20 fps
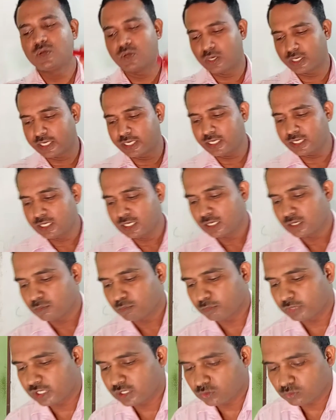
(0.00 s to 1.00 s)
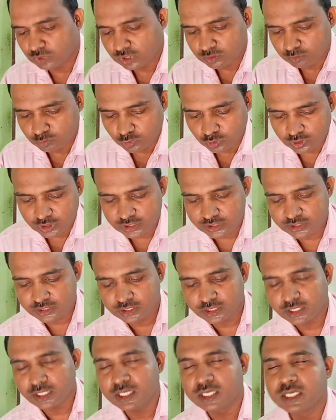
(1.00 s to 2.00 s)
Okay, but one more is
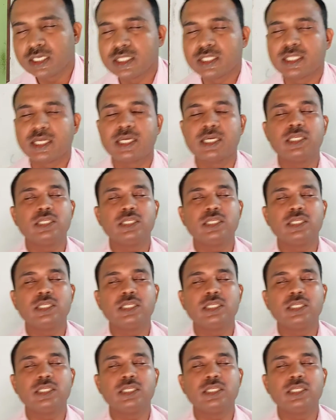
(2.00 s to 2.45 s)
that